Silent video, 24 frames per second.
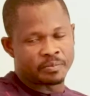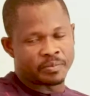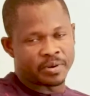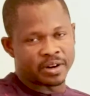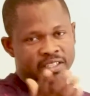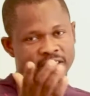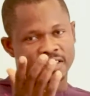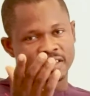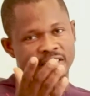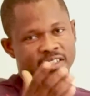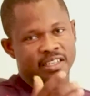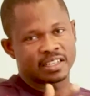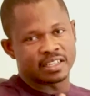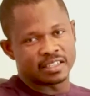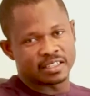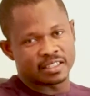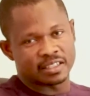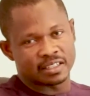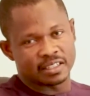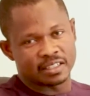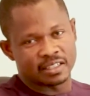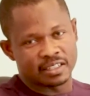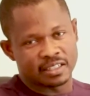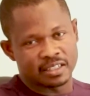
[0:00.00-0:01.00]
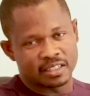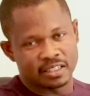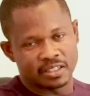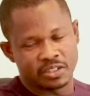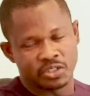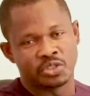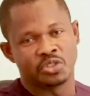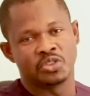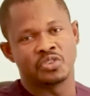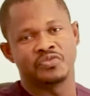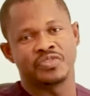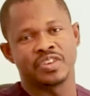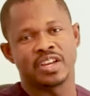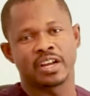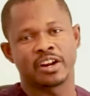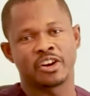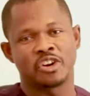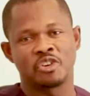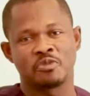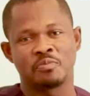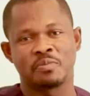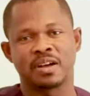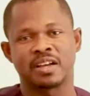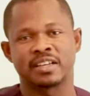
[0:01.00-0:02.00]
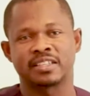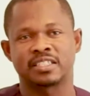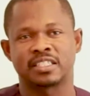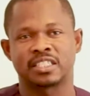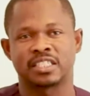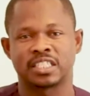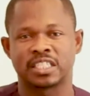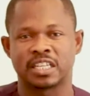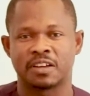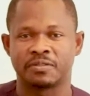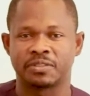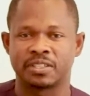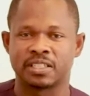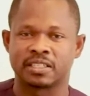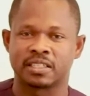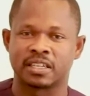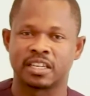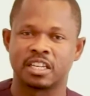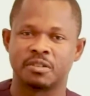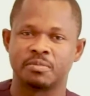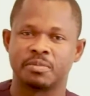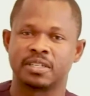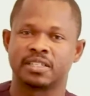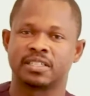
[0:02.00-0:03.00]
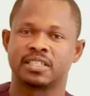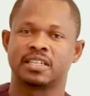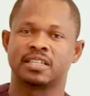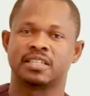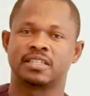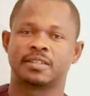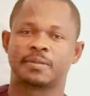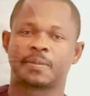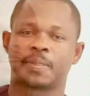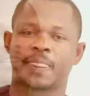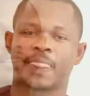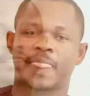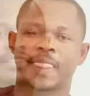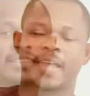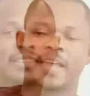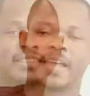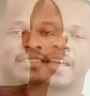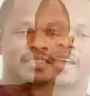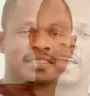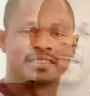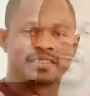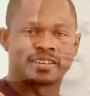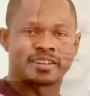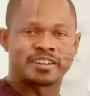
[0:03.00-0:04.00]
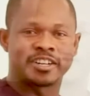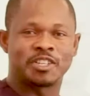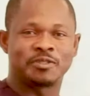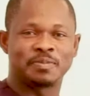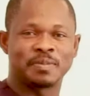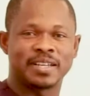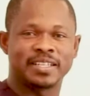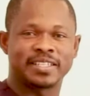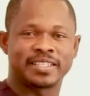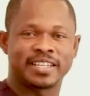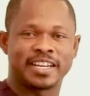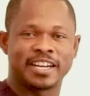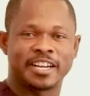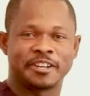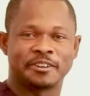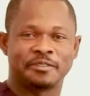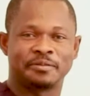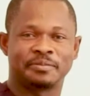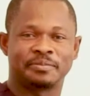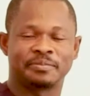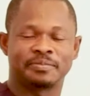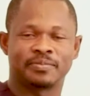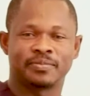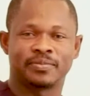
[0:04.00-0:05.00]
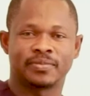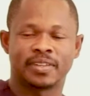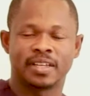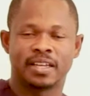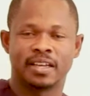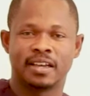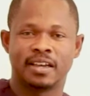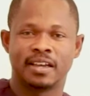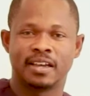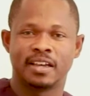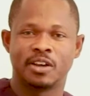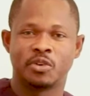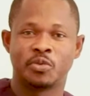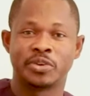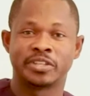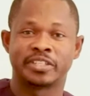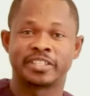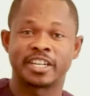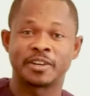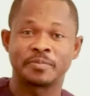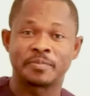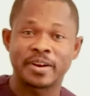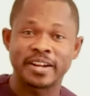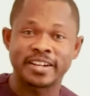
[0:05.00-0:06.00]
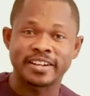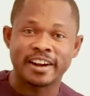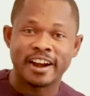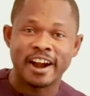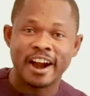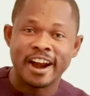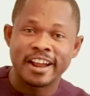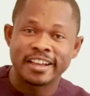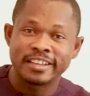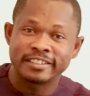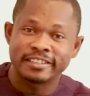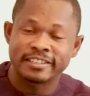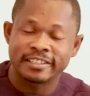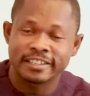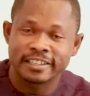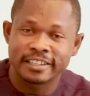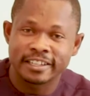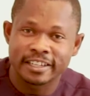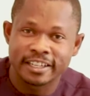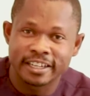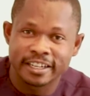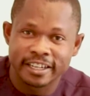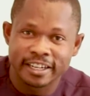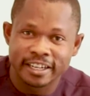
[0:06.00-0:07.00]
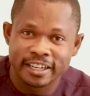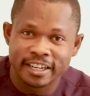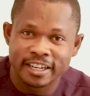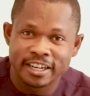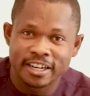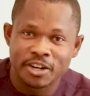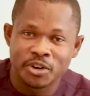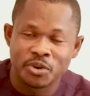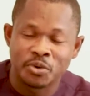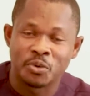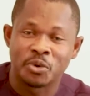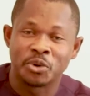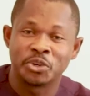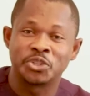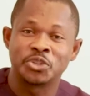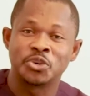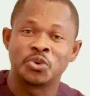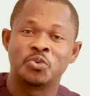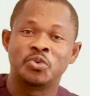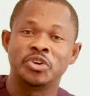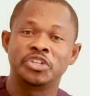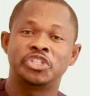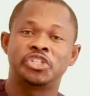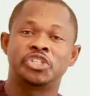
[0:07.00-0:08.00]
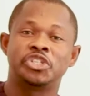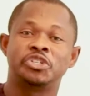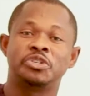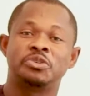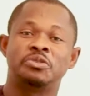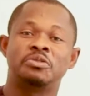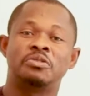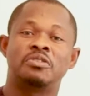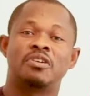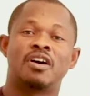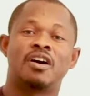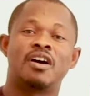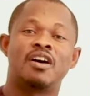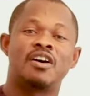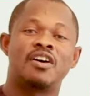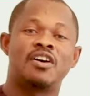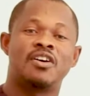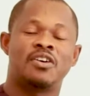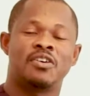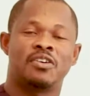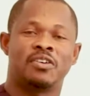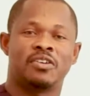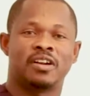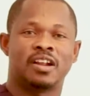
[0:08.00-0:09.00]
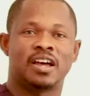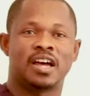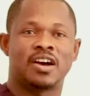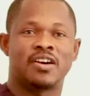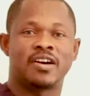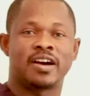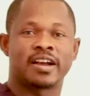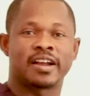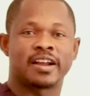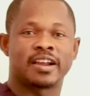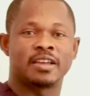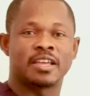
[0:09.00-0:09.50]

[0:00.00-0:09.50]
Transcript: President, Jovia Global Services Limited. This is Christmas time. We celebrate Christ. We want to wish you all our